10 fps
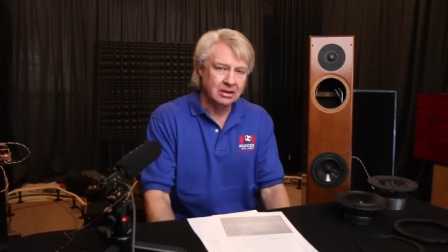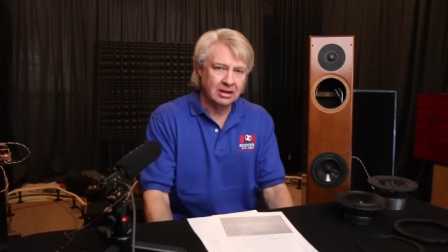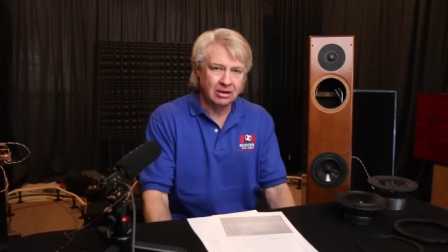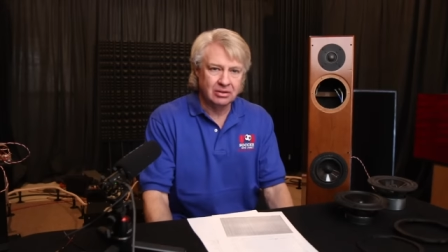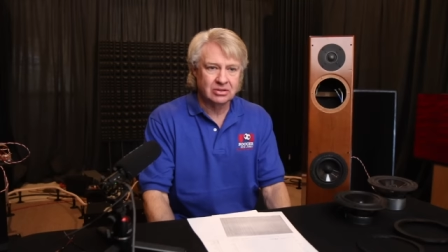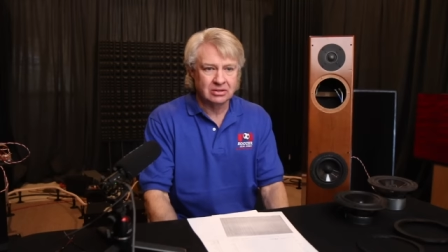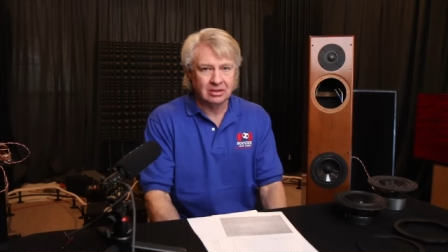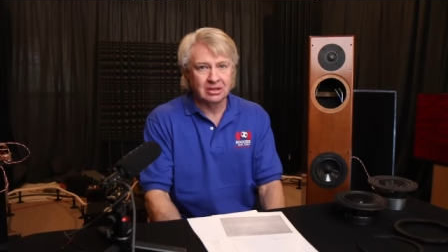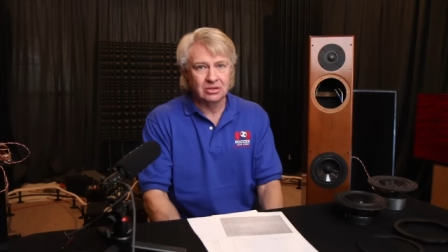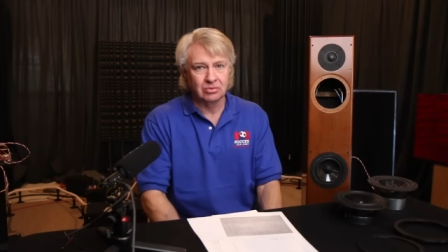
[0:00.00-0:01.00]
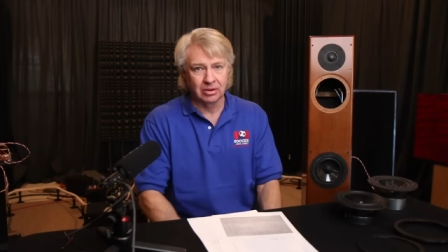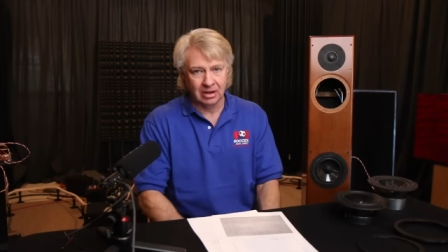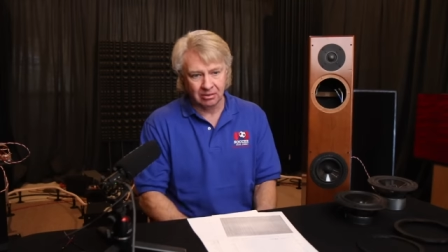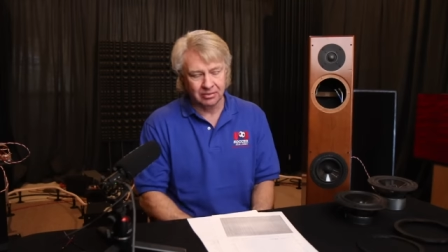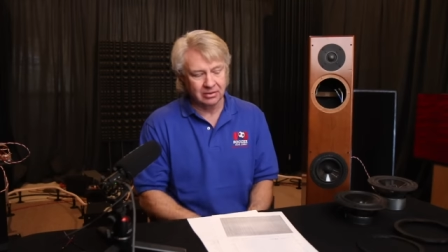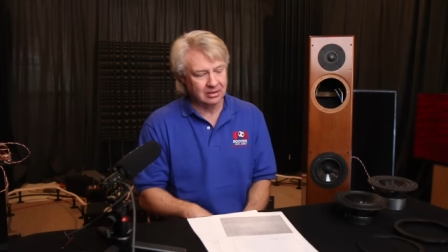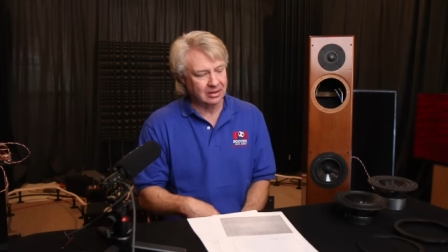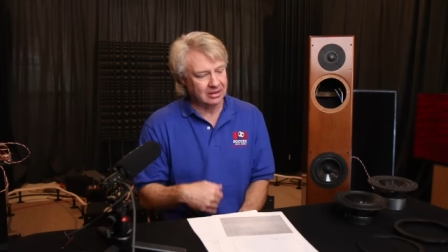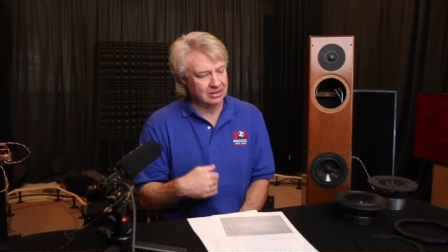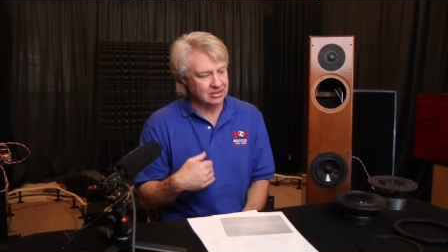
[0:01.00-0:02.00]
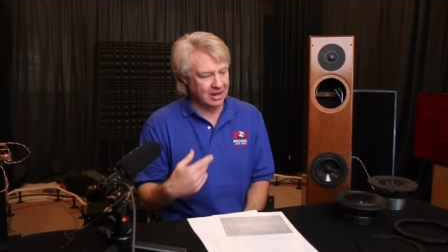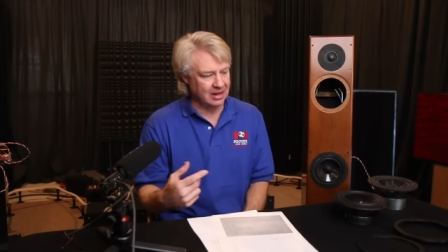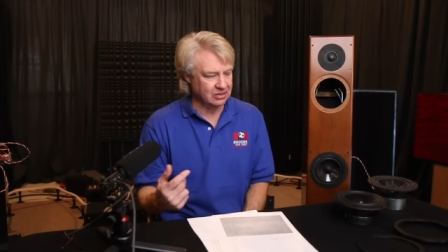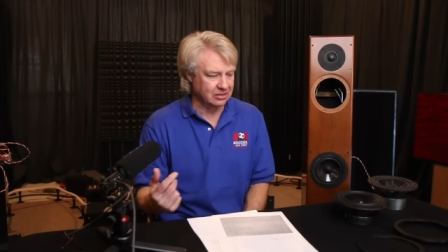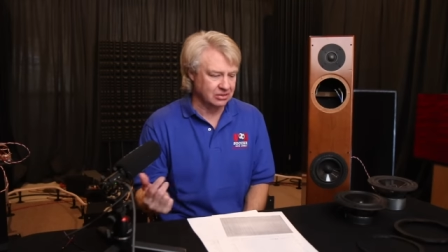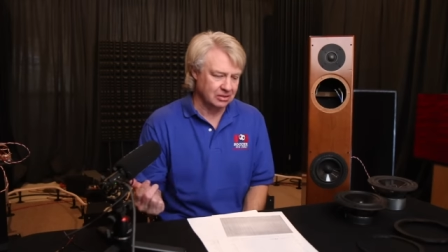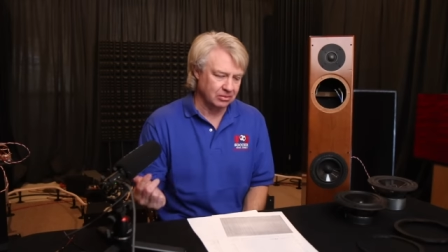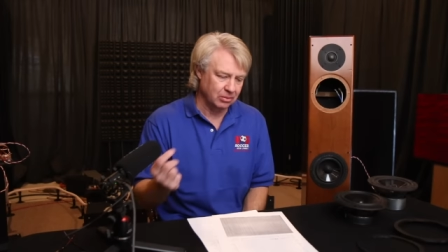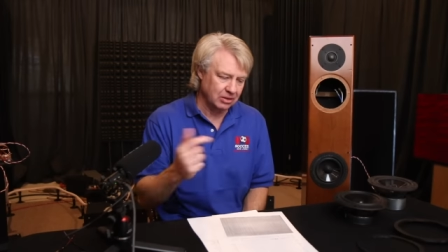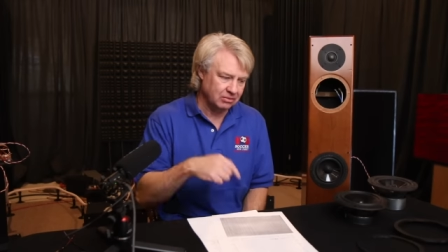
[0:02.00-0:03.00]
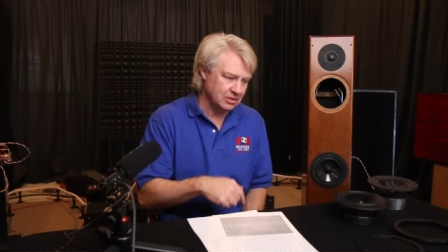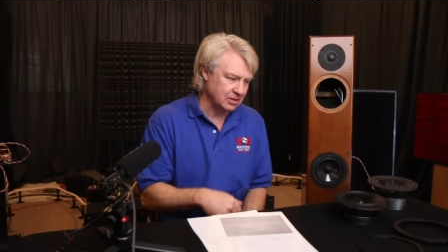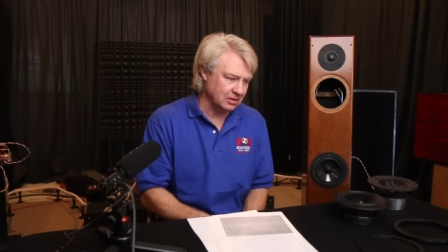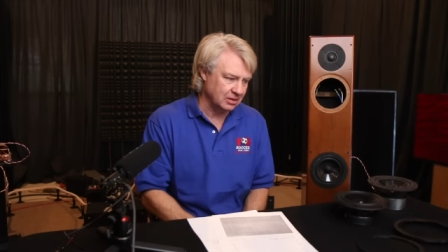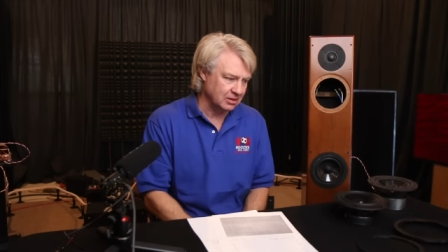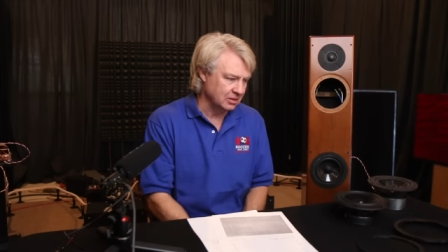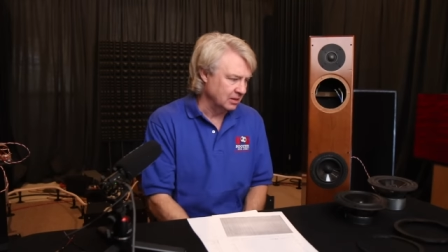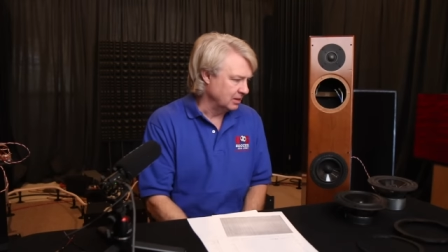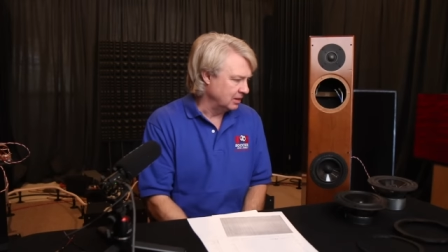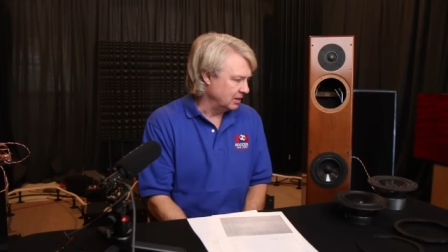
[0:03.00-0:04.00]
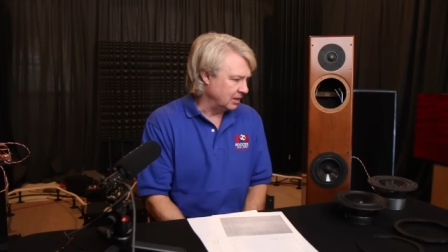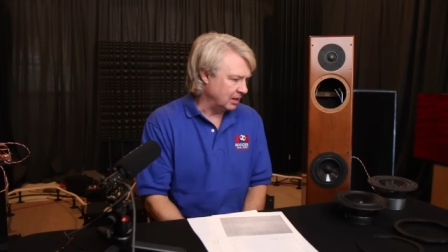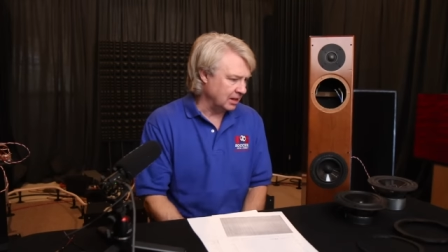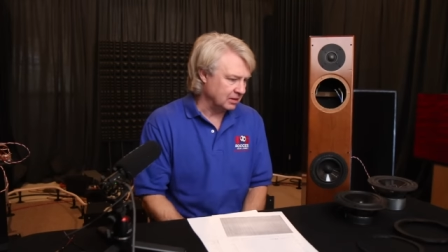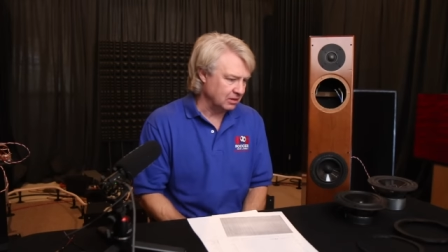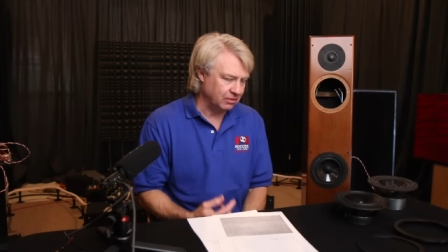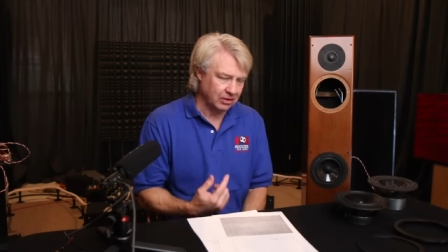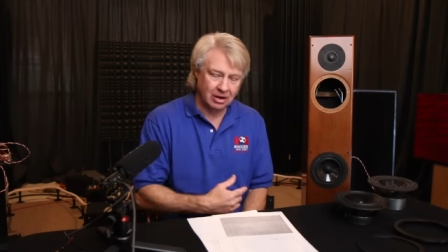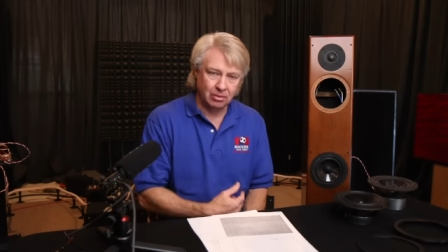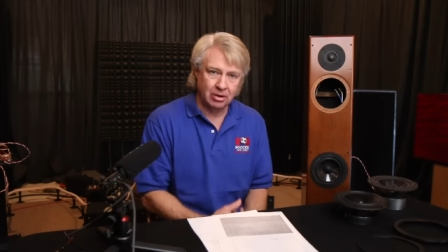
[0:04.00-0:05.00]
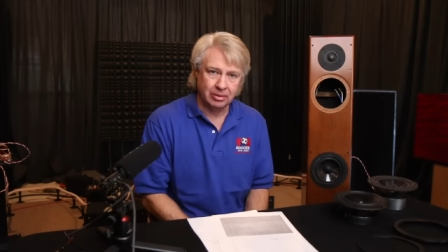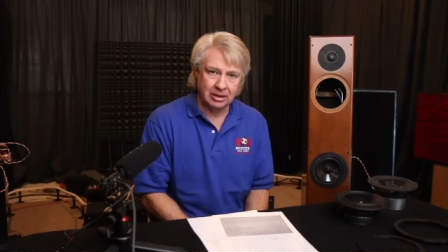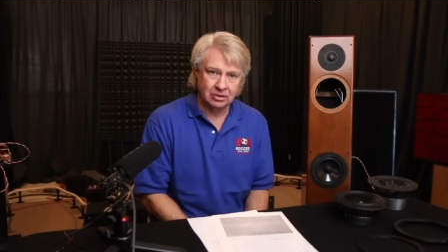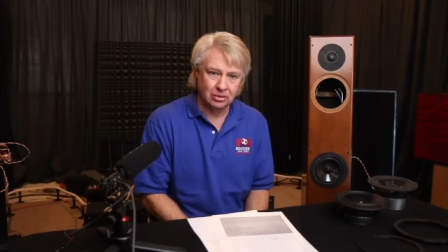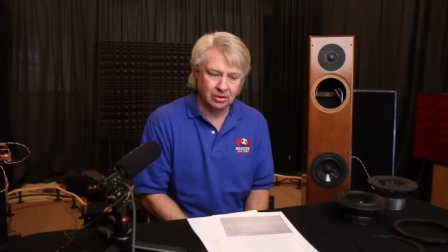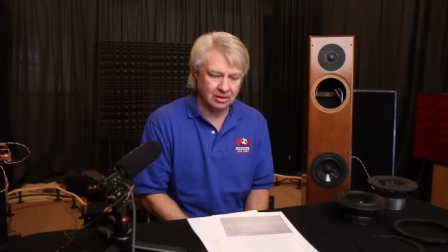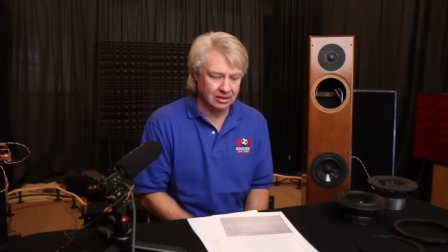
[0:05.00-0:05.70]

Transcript: Now he's he's recovered and he's asked us to revisit this and to figure out what we can do with it.